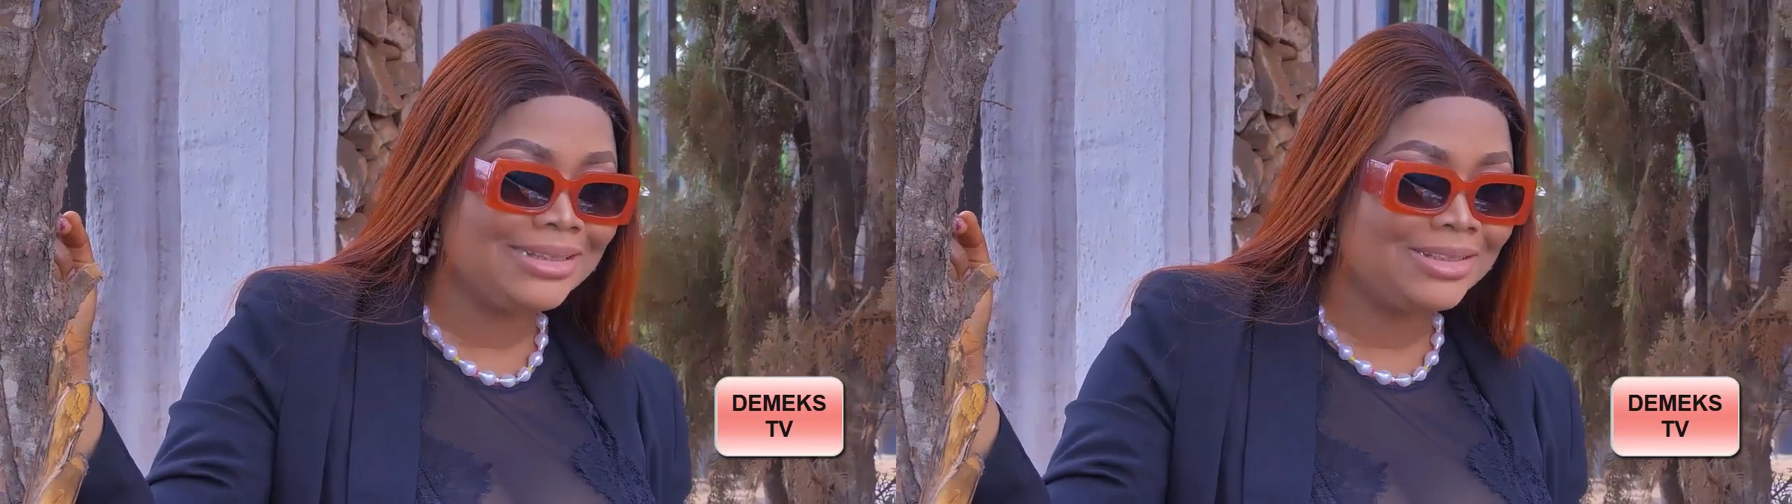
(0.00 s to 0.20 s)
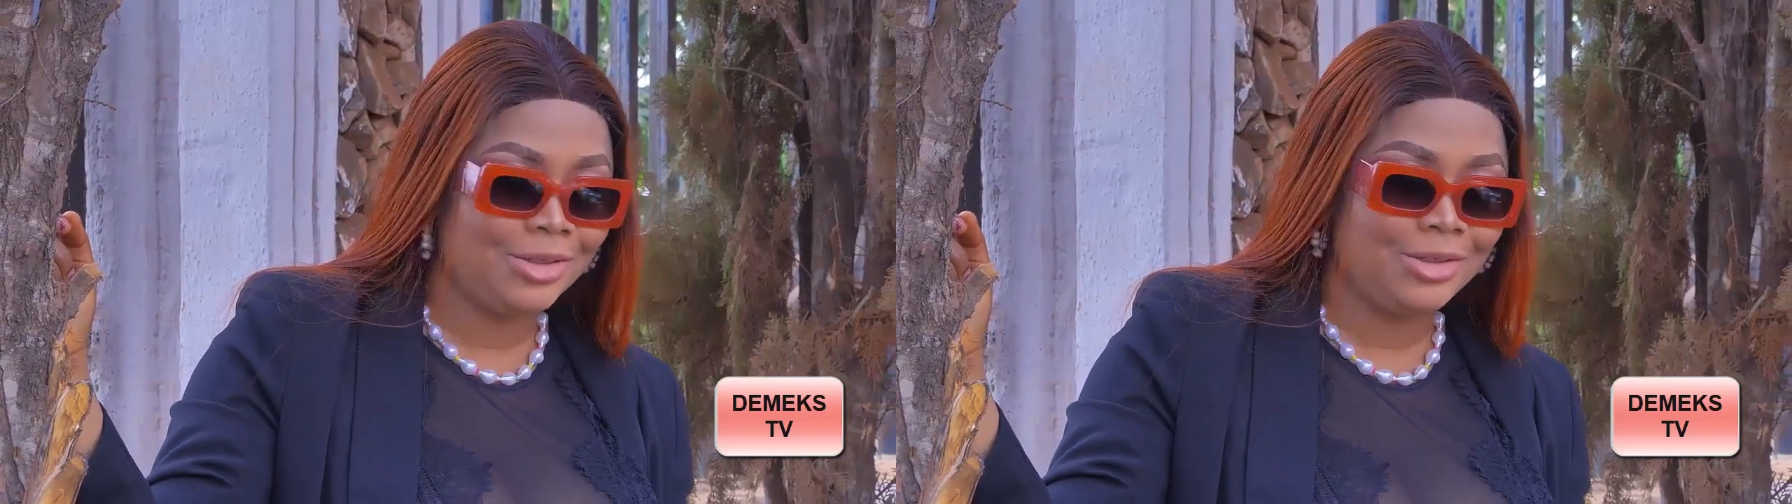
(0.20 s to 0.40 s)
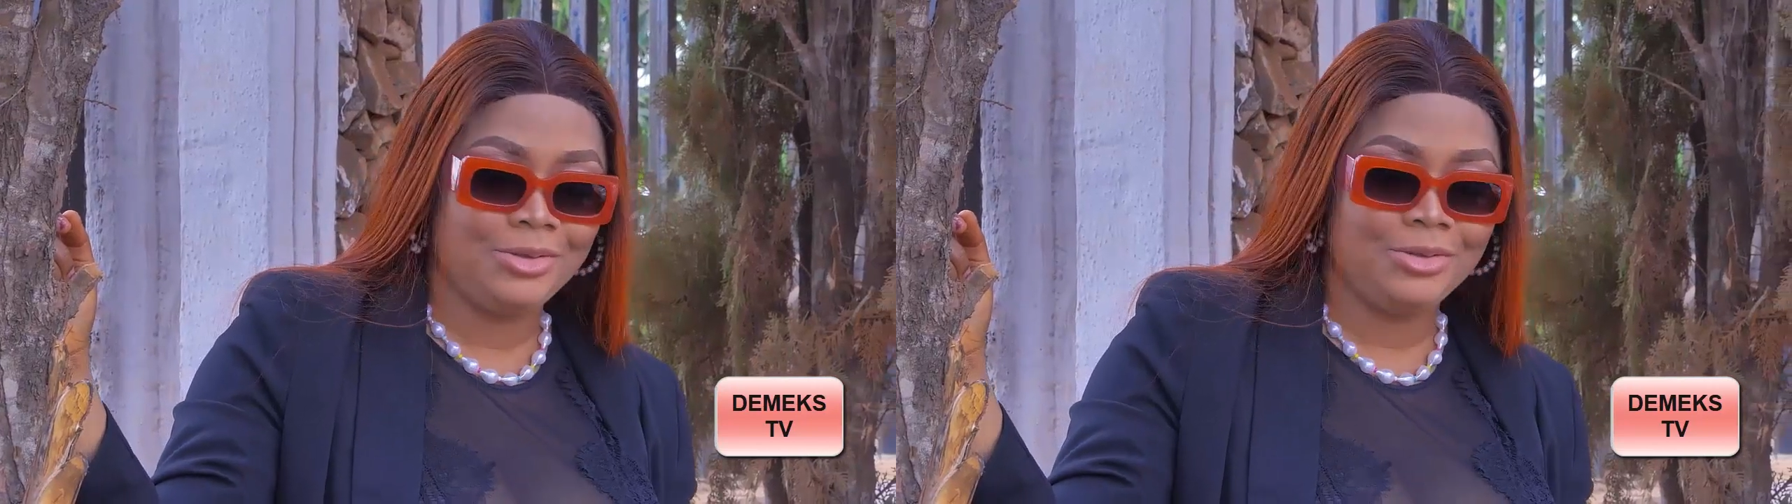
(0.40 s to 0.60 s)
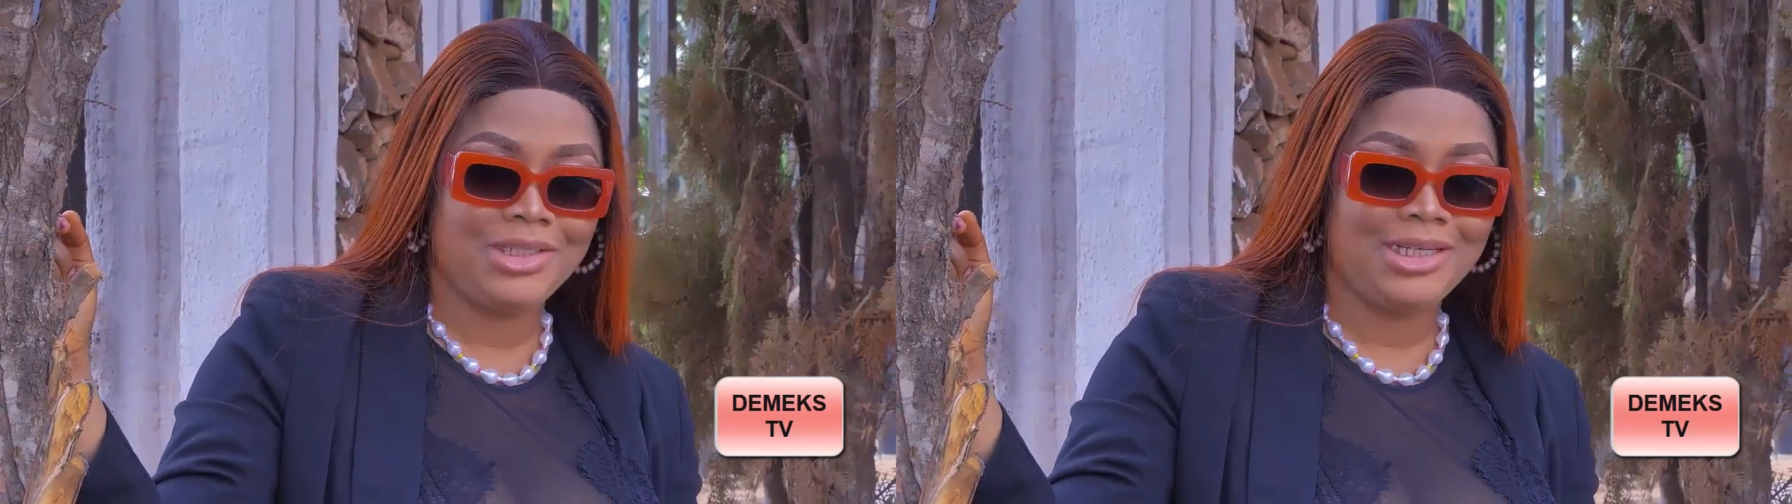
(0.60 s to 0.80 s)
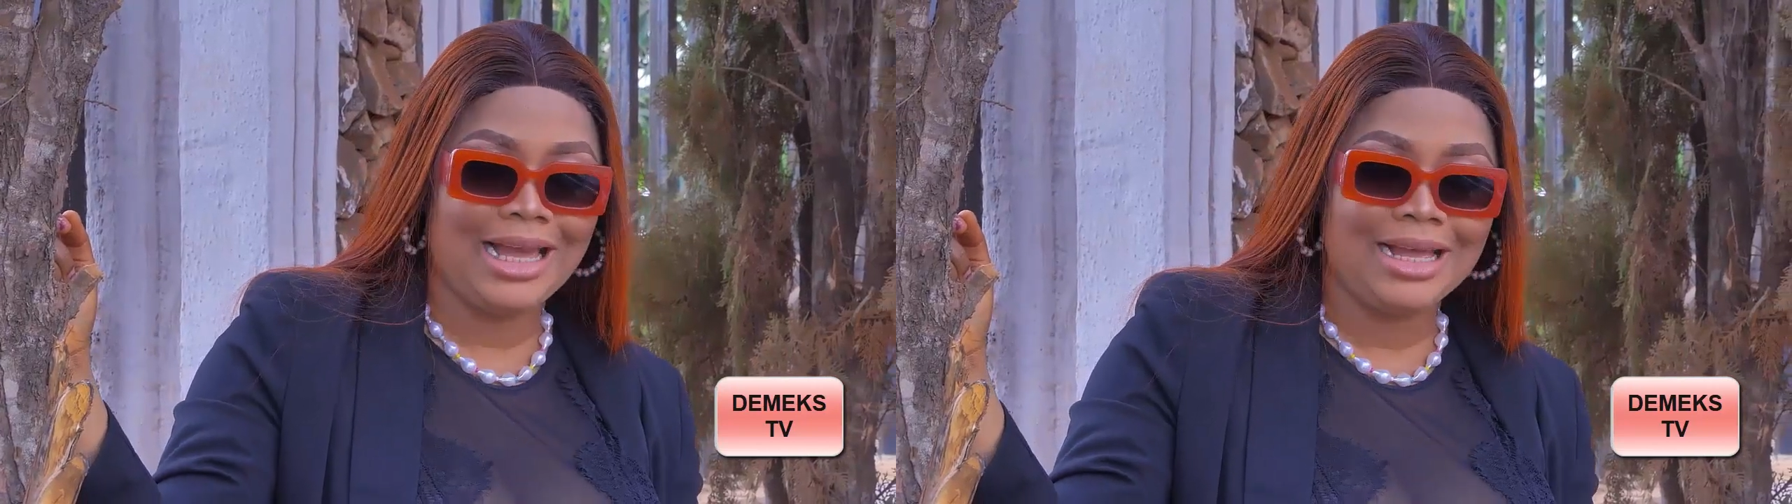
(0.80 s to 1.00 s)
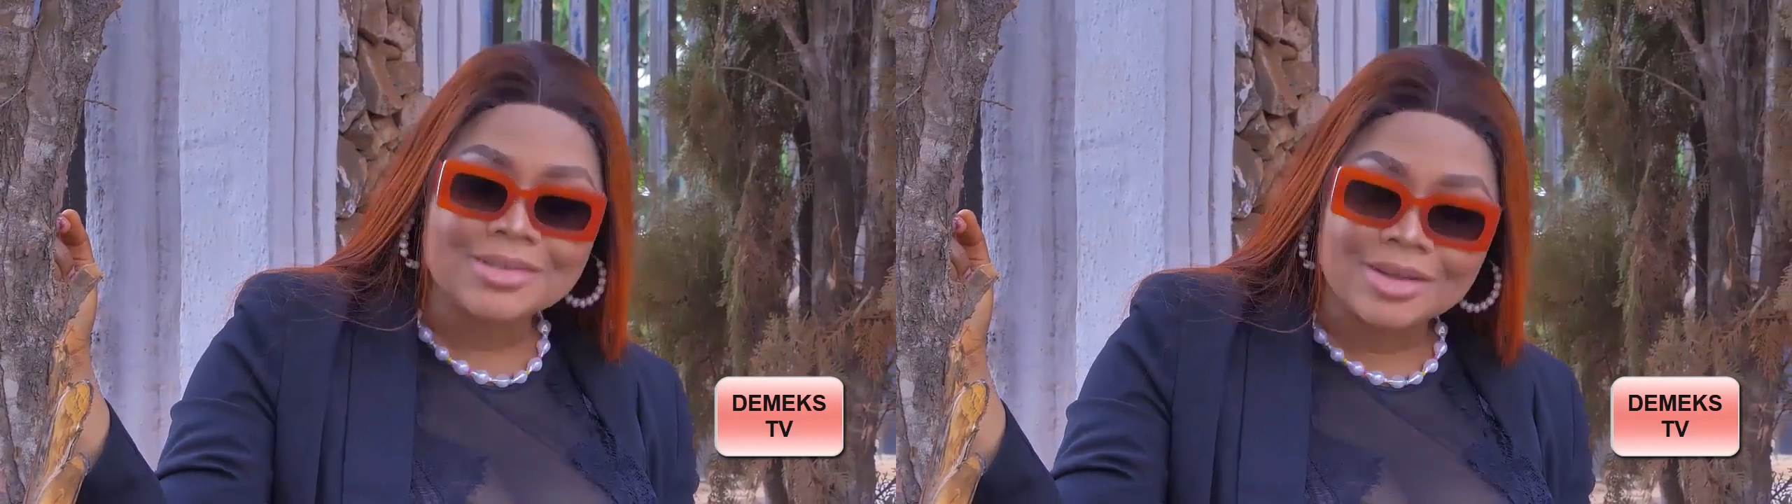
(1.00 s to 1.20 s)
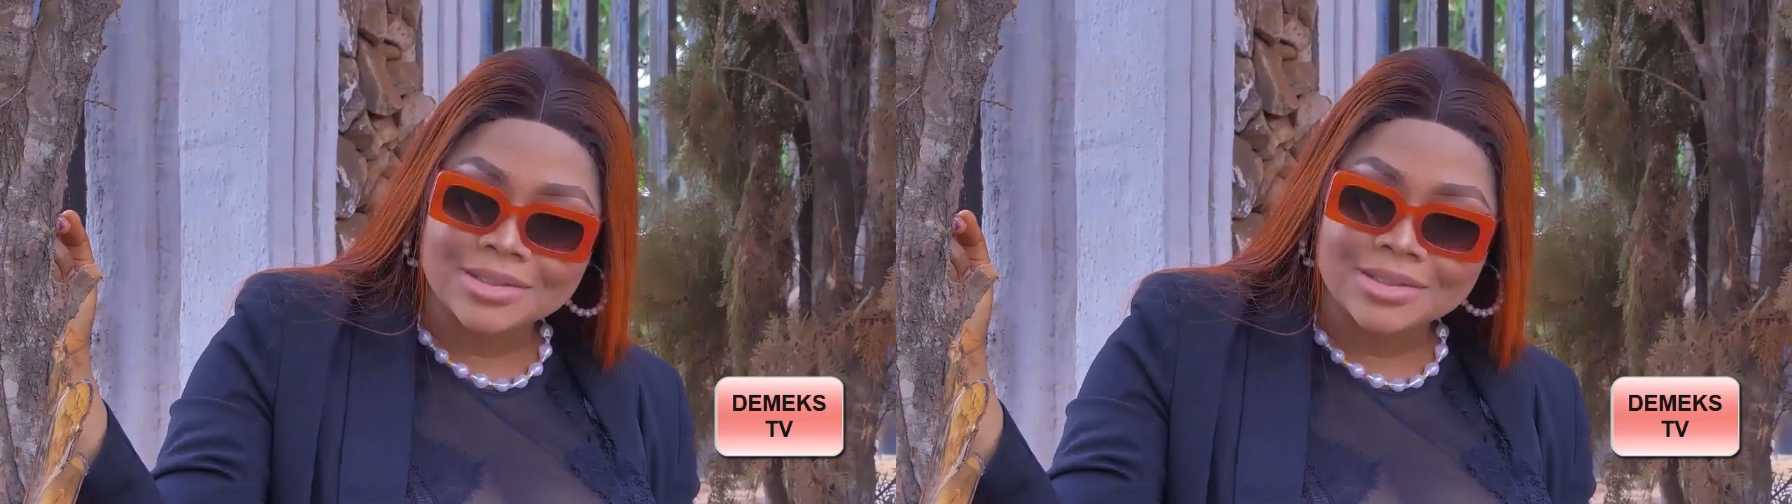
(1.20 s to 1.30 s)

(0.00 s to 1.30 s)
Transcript: earth do you know she can't